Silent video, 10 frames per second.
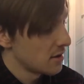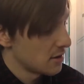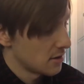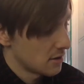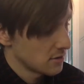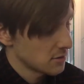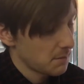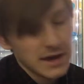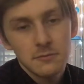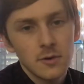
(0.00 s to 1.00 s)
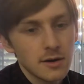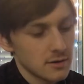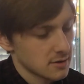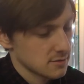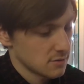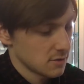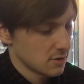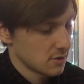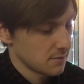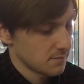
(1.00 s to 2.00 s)
The paintwork,
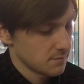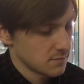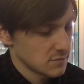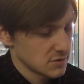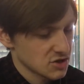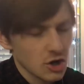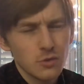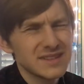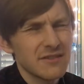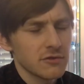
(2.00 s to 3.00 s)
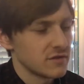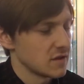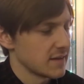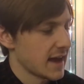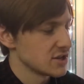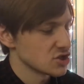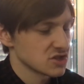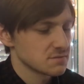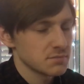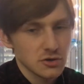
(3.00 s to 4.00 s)
the sculpt, everything like that is just
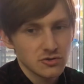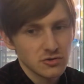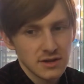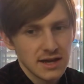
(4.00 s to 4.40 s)
spot on.